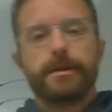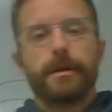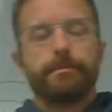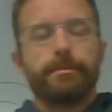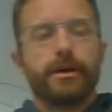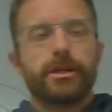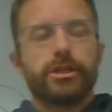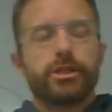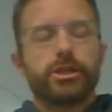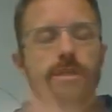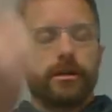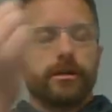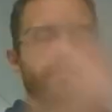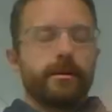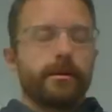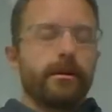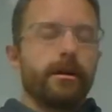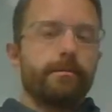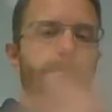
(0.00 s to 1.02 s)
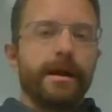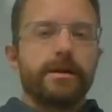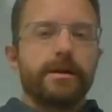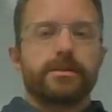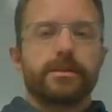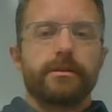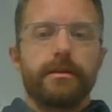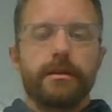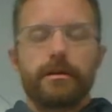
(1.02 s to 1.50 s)
up on sugar and they're all
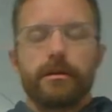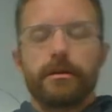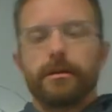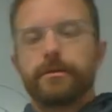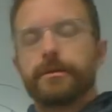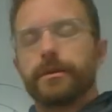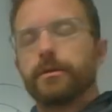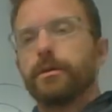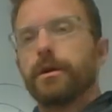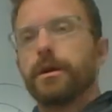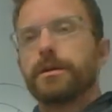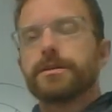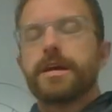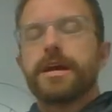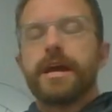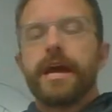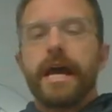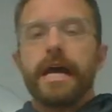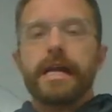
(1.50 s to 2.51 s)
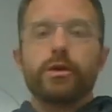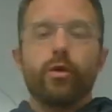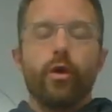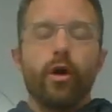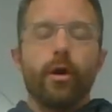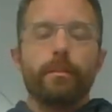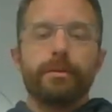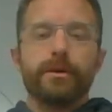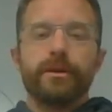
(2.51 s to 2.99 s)
bouncing around all over the walls, and you
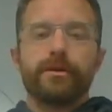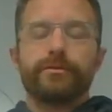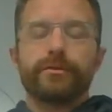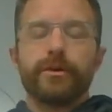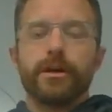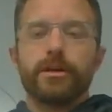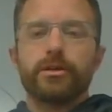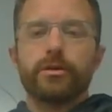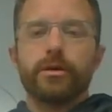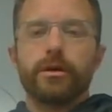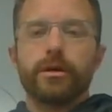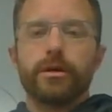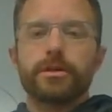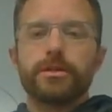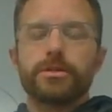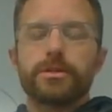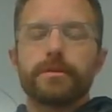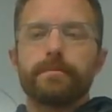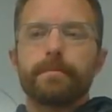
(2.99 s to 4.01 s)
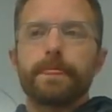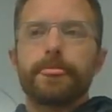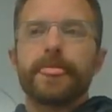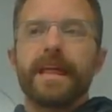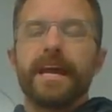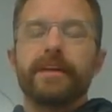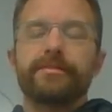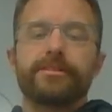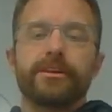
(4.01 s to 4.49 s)
open the front doors,
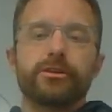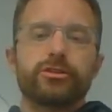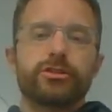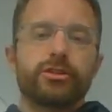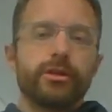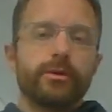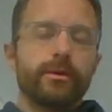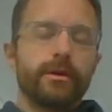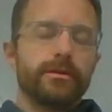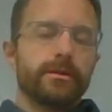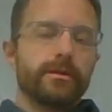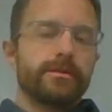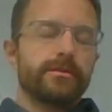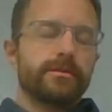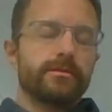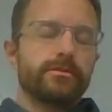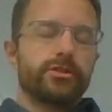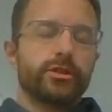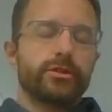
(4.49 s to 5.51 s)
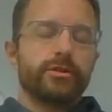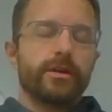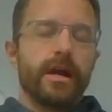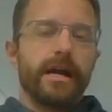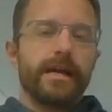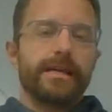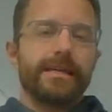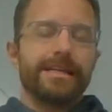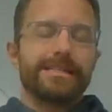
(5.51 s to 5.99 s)
if there's 200 junior
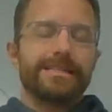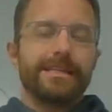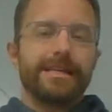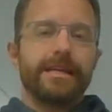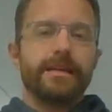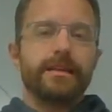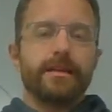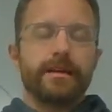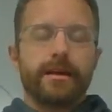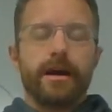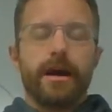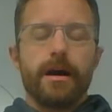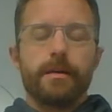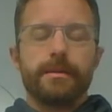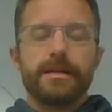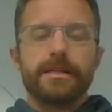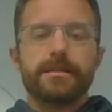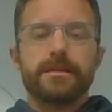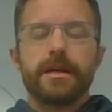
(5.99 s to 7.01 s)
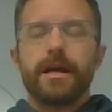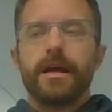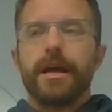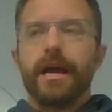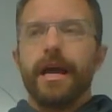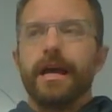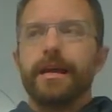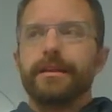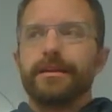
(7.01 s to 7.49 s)
high kids in the commons
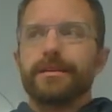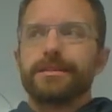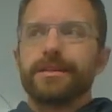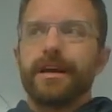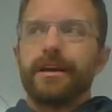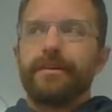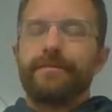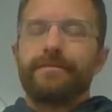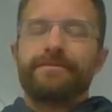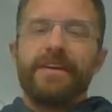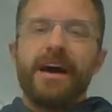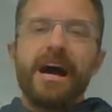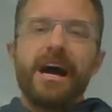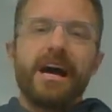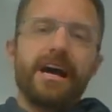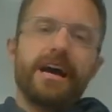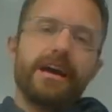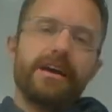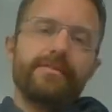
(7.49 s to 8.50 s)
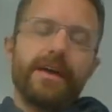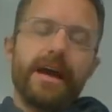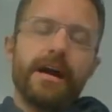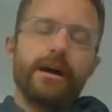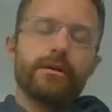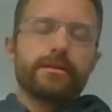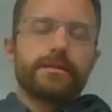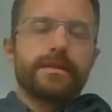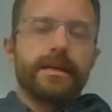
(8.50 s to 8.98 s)
and there's like 5
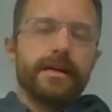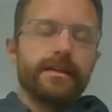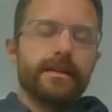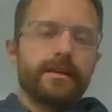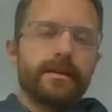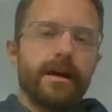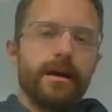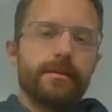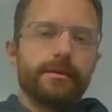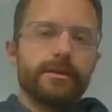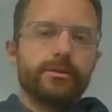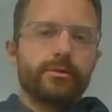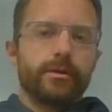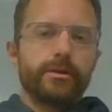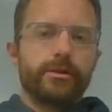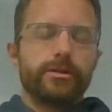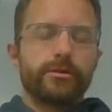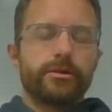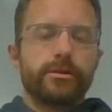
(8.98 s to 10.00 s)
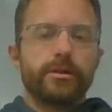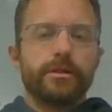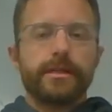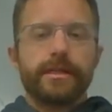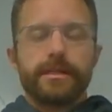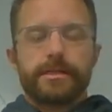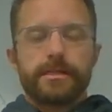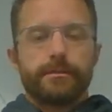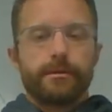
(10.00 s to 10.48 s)
outside the commons, well, you could
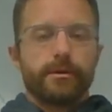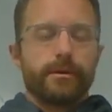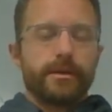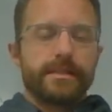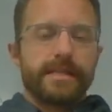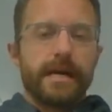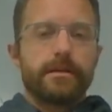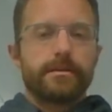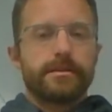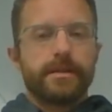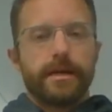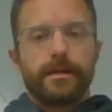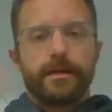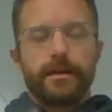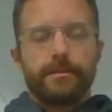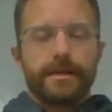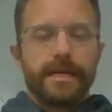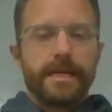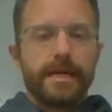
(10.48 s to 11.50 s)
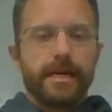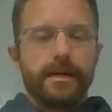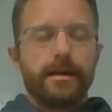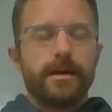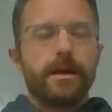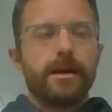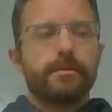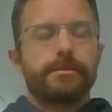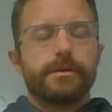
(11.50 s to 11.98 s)
get some of the ones outside coming
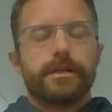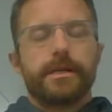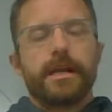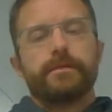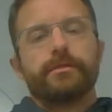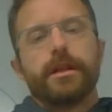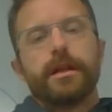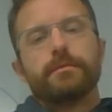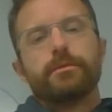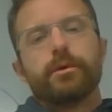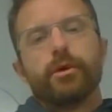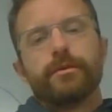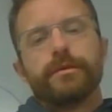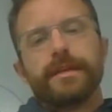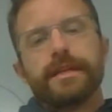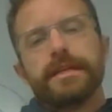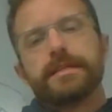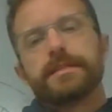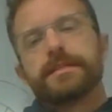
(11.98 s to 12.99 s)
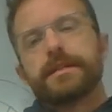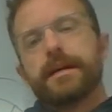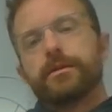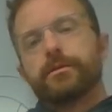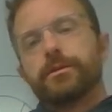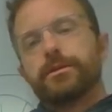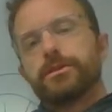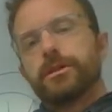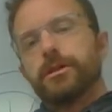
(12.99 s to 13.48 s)
in, but you're going to have a lot more of the
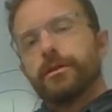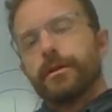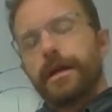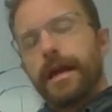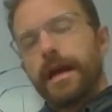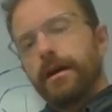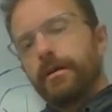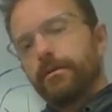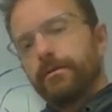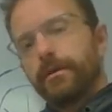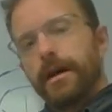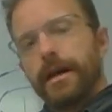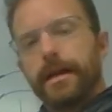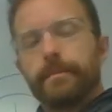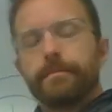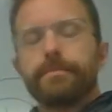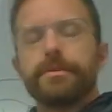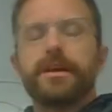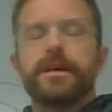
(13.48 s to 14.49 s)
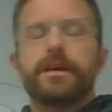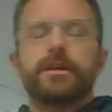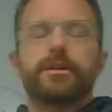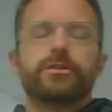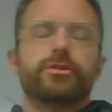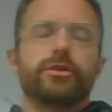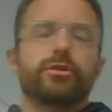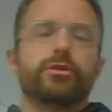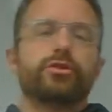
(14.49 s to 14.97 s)
inside ones going out, right?
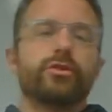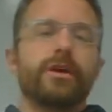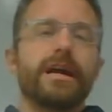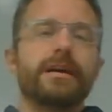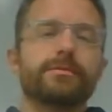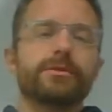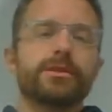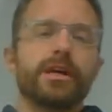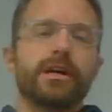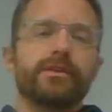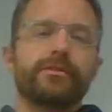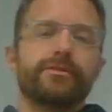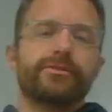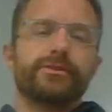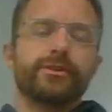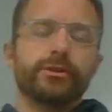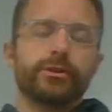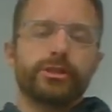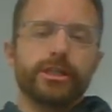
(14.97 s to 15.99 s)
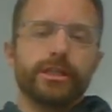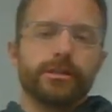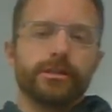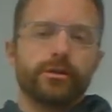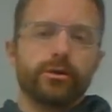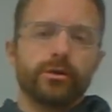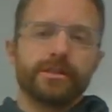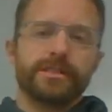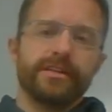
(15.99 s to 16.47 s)
So Graham's Law of effusion
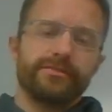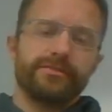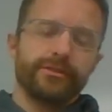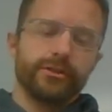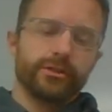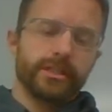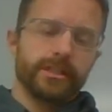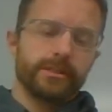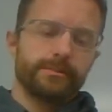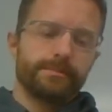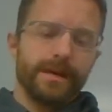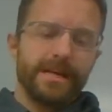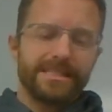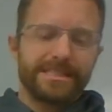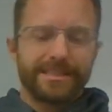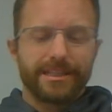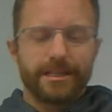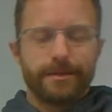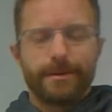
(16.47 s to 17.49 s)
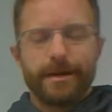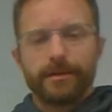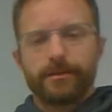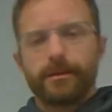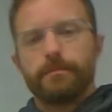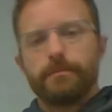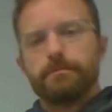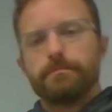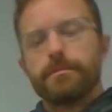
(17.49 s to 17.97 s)
or diffusion is basically about
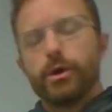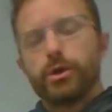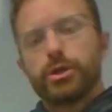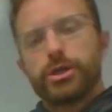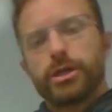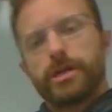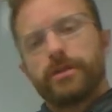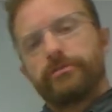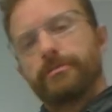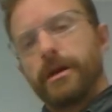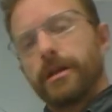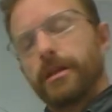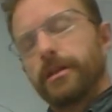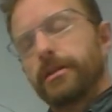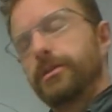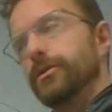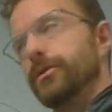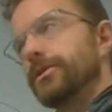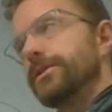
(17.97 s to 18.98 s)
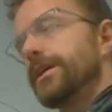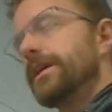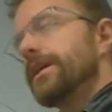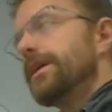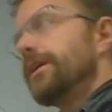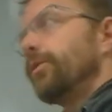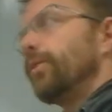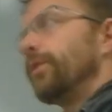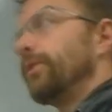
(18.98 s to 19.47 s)
the motion of molecules.
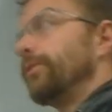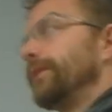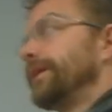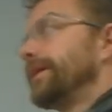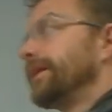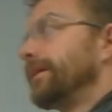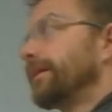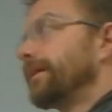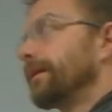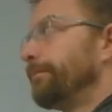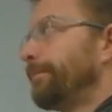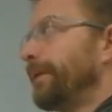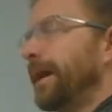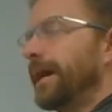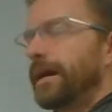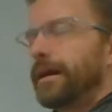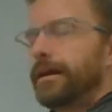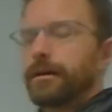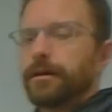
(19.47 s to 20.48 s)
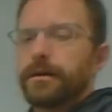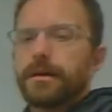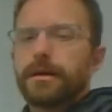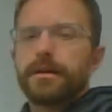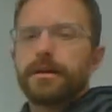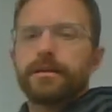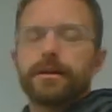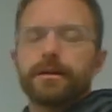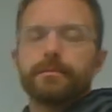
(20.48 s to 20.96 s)
When we can compare
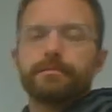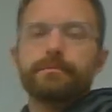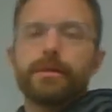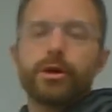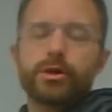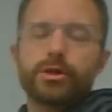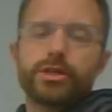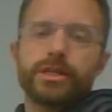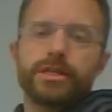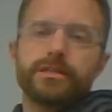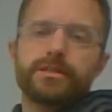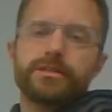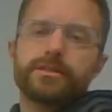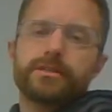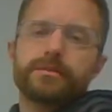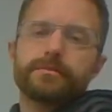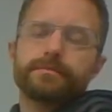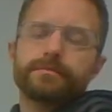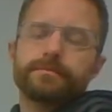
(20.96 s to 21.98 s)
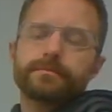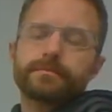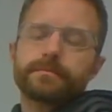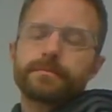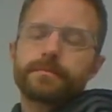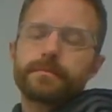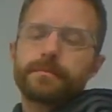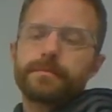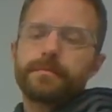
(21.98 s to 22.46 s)
their motions
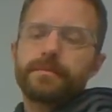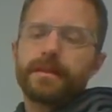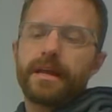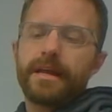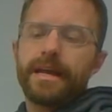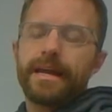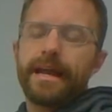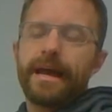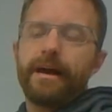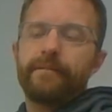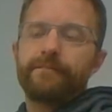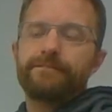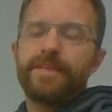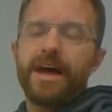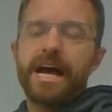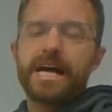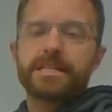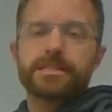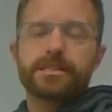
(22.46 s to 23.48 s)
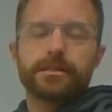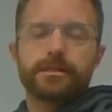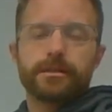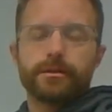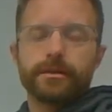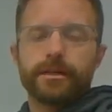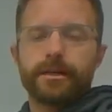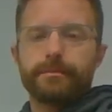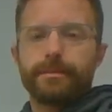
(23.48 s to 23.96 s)
and how fast they're
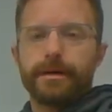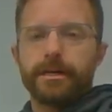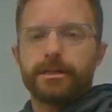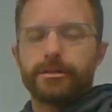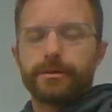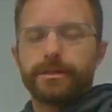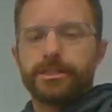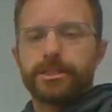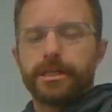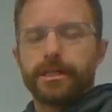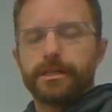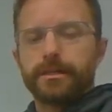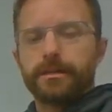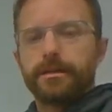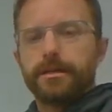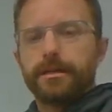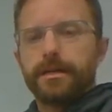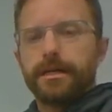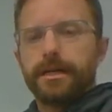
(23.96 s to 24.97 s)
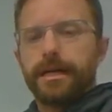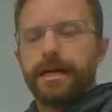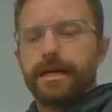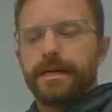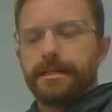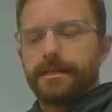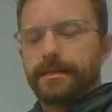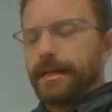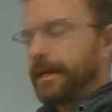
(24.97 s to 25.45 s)
going compared to each other
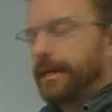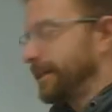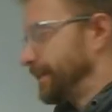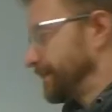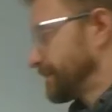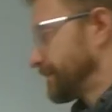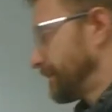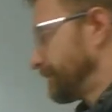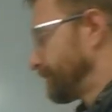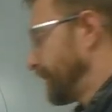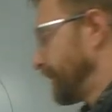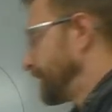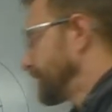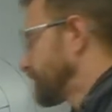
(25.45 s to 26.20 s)
and that kind of stuff, right?